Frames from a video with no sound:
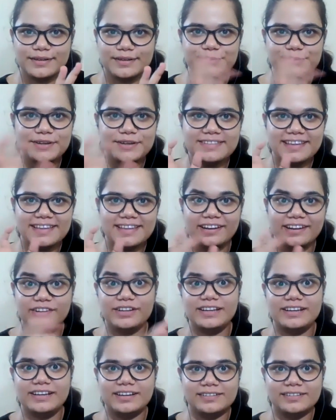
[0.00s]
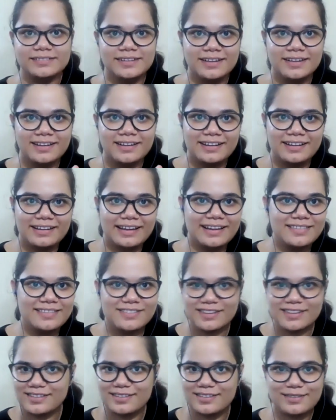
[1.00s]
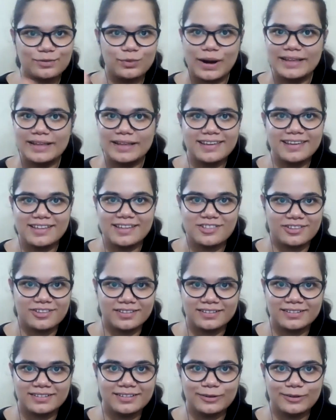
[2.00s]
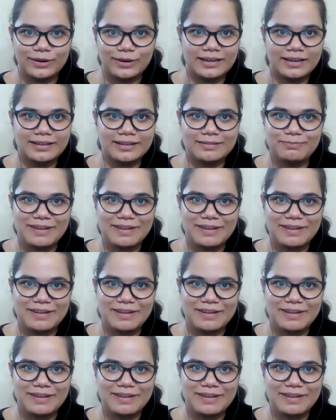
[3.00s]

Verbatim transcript: You can say Katrina in just one session. Okay, yeah,